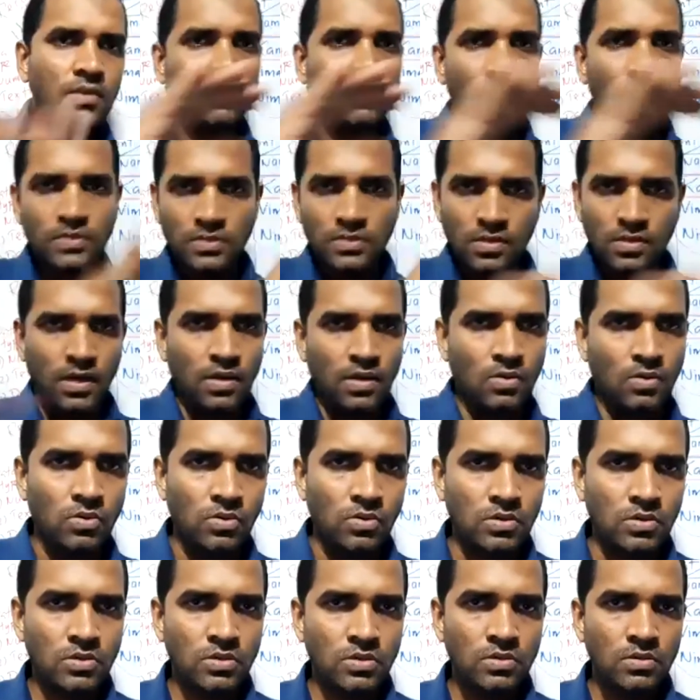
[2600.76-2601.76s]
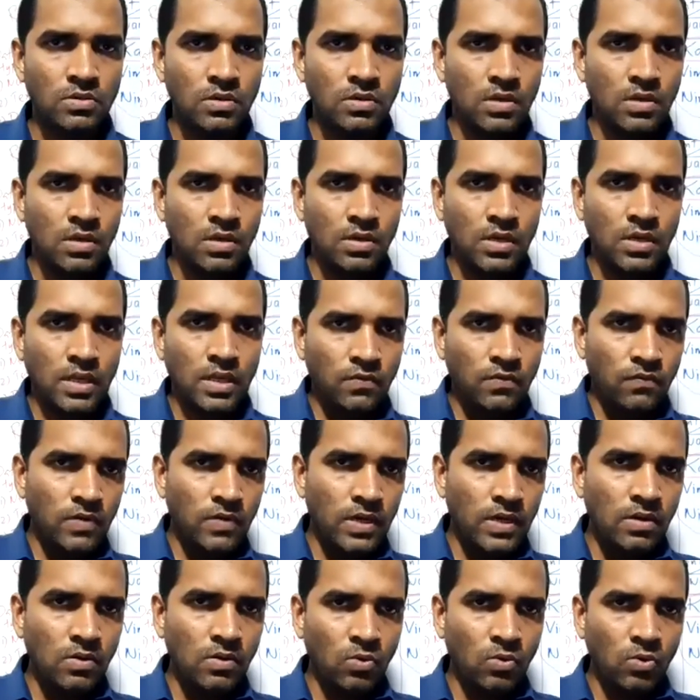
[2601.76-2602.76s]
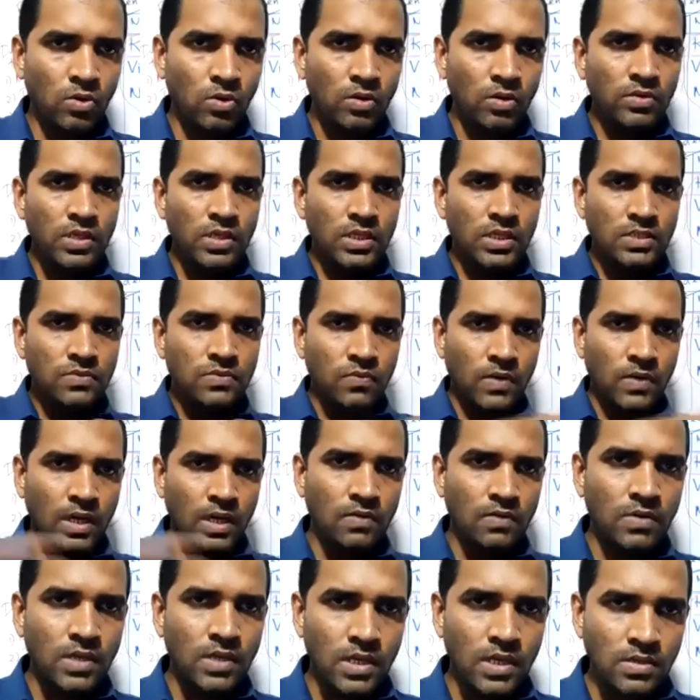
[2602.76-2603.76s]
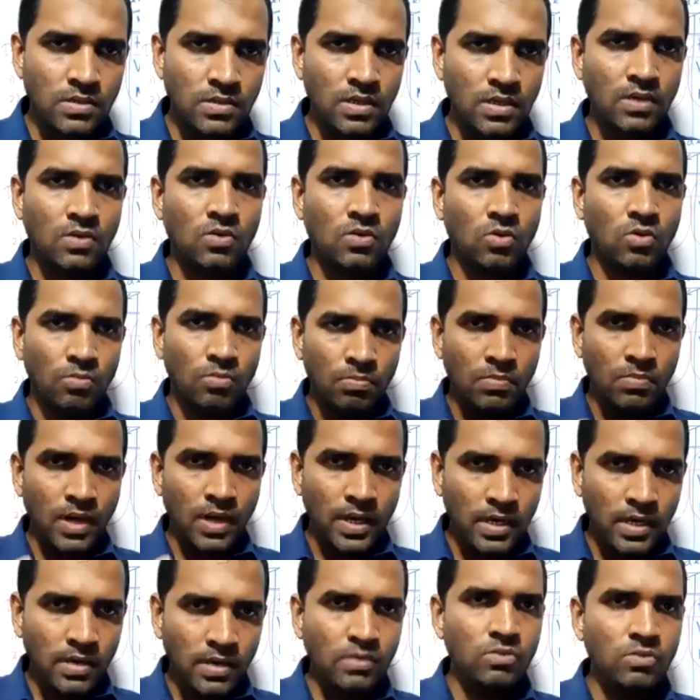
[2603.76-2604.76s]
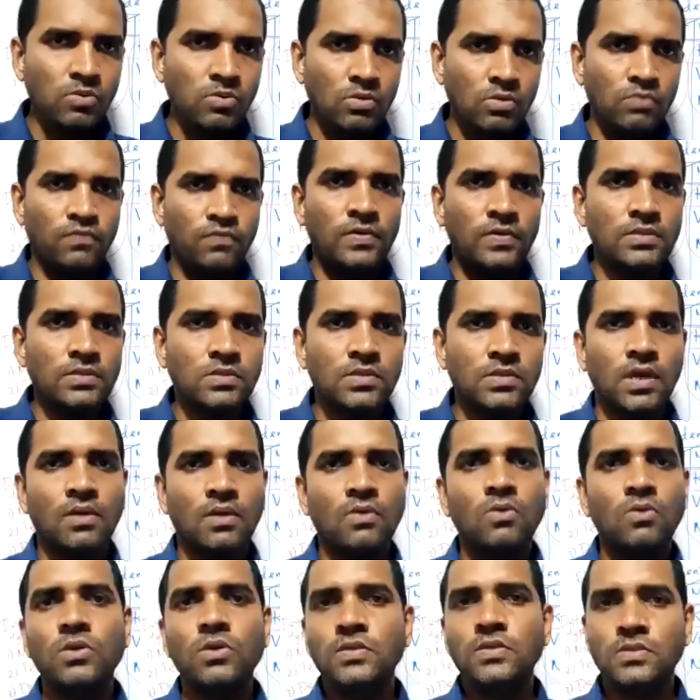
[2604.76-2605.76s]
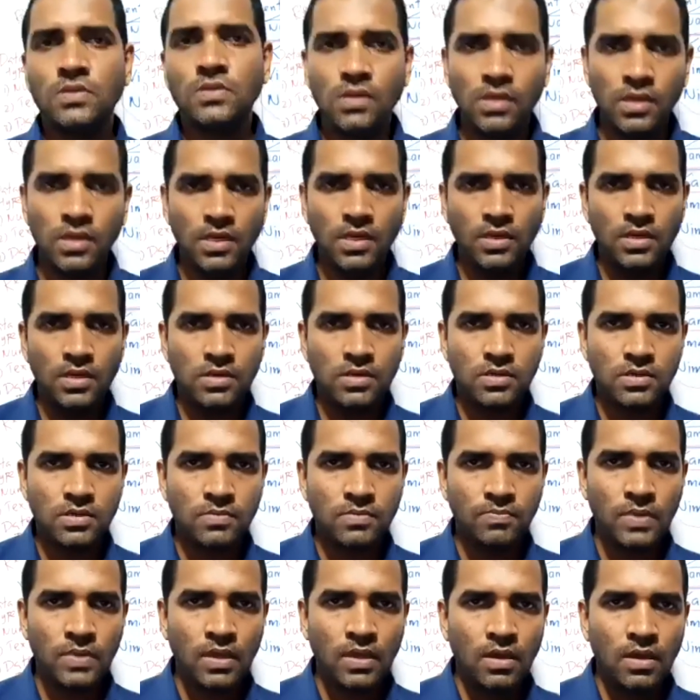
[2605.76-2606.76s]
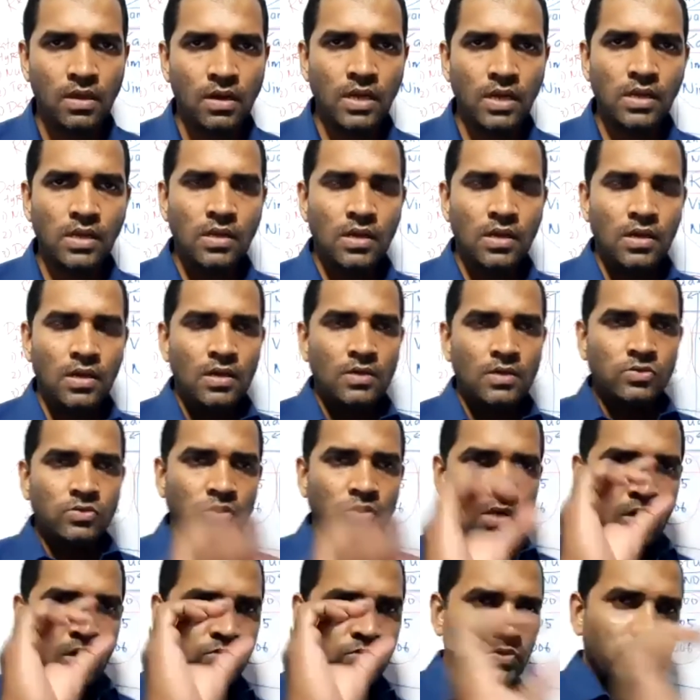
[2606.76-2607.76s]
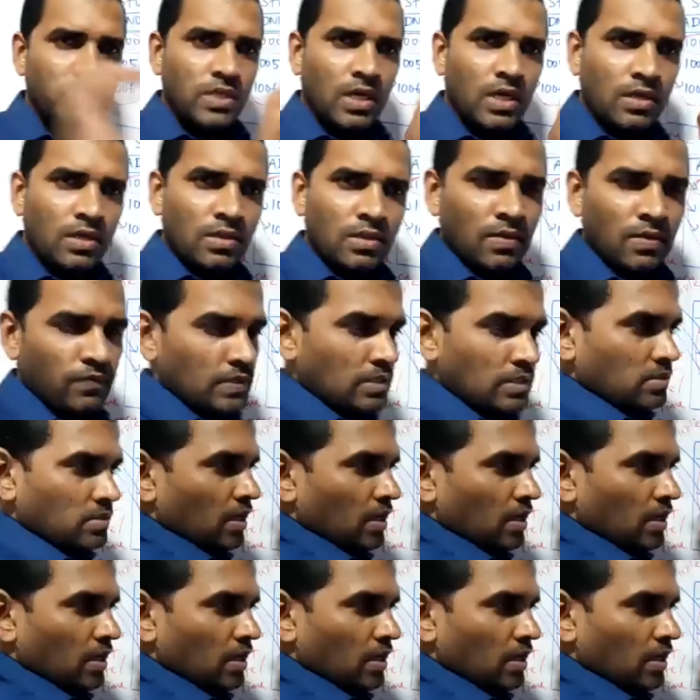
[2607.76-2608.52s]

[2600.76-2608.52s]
the first record, right? When all these 5 data combine, you know, first record is created, right? So now check the first